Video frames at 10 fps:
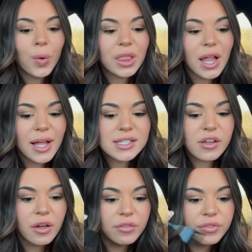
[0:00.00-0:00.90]
with lots
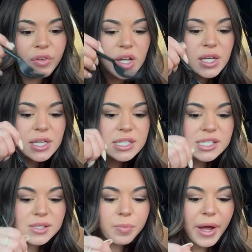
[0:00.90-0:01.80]
of
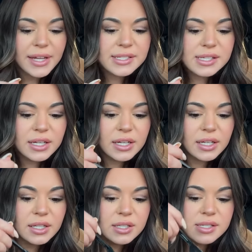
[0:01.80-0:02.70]

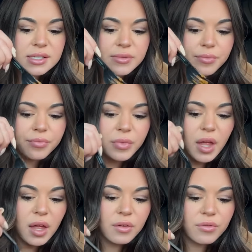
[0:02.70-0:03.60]
spices
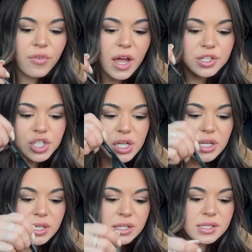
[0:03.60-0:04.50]
and
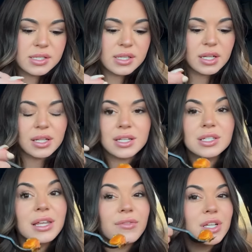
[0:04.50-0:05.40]
veggies. Let's
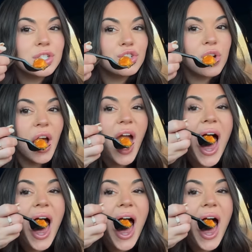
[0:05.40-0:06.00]
give this a try.